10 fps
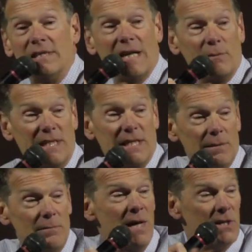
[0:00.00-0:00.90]
And I would
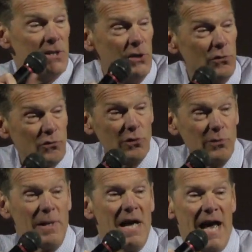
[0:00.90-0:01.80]
come to youth
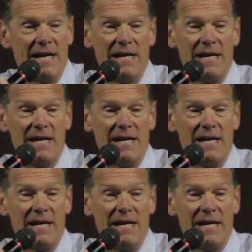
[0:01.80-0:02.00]
group, and